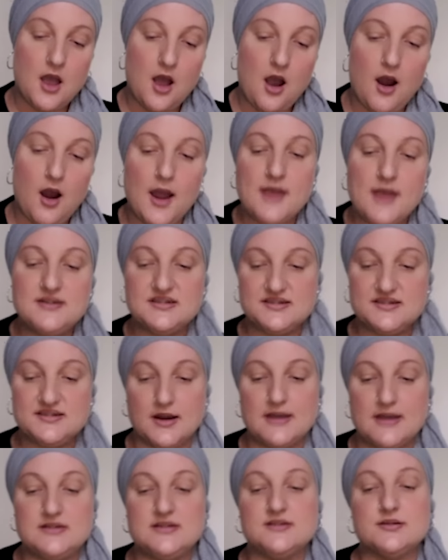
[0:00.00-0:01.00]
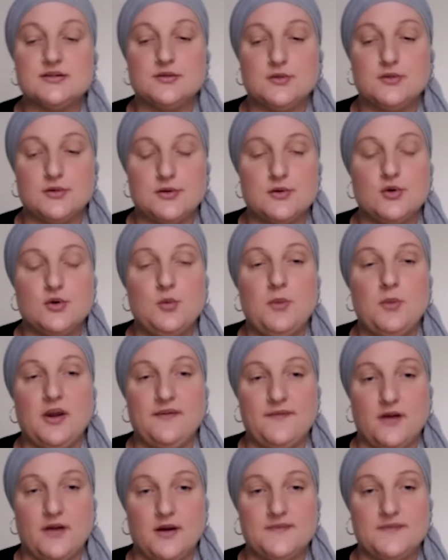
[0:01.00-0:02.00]
I decided to Google my
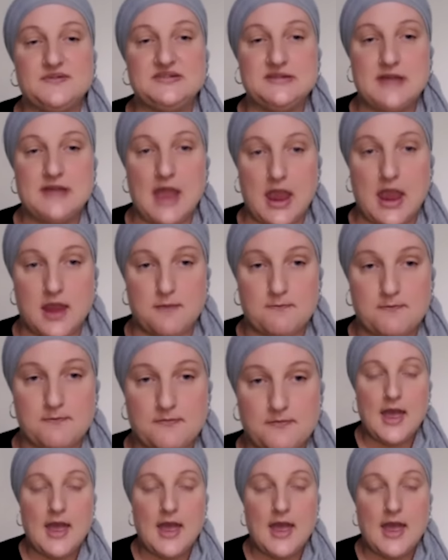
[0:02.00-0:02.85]
father's name.